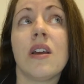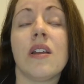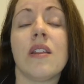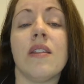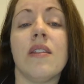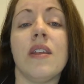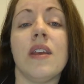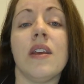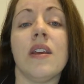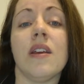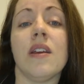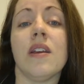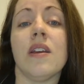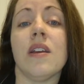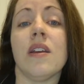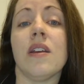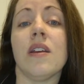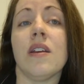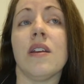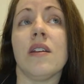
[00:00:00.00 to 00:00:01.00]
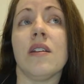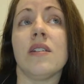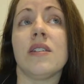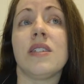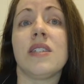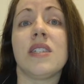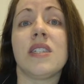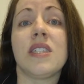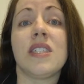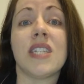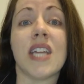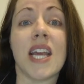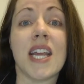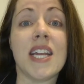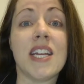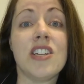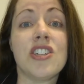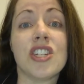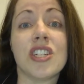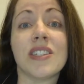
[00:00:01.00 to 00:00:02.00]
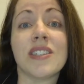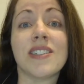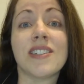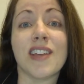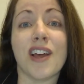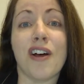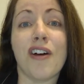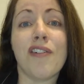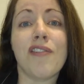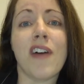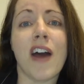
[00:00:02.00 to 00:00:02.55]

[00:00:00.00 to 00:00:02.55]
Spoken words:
the stage itself?